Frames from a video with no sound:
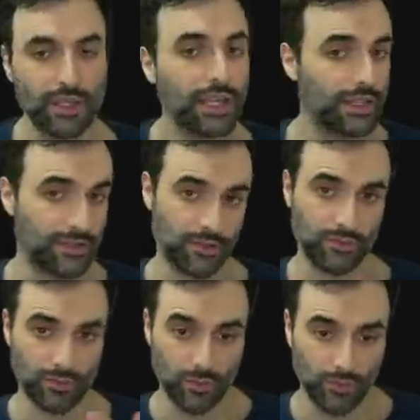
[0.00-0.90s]
it
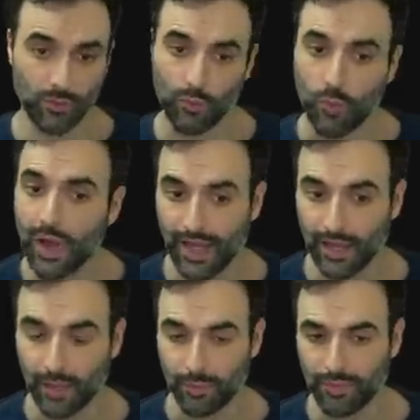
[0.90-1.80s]
is way
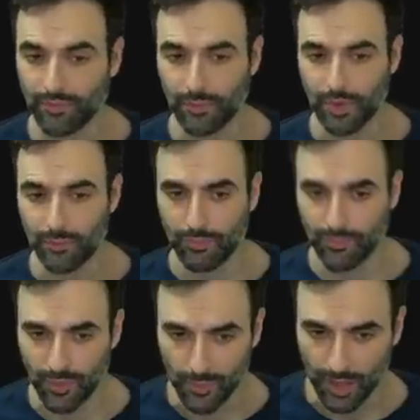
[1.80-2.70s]
up from
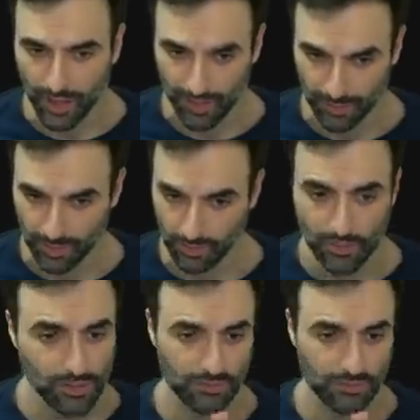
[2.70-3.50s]
the bottom here.